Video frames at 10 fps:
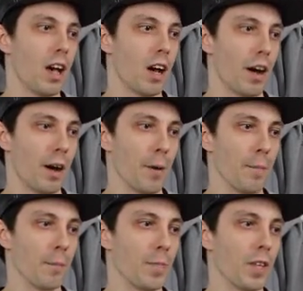
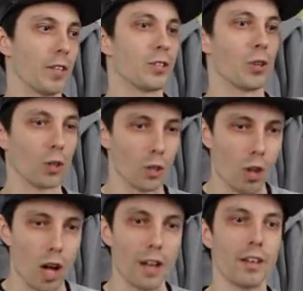Um, it took a
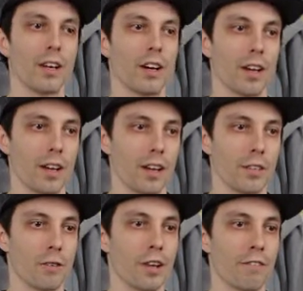lot. Uh,
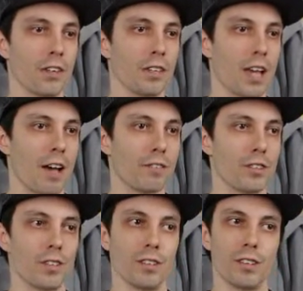you definitely have
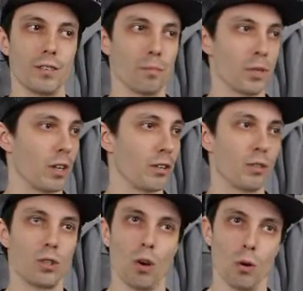to be on
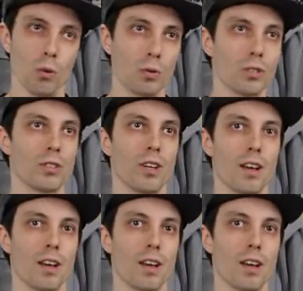your toes.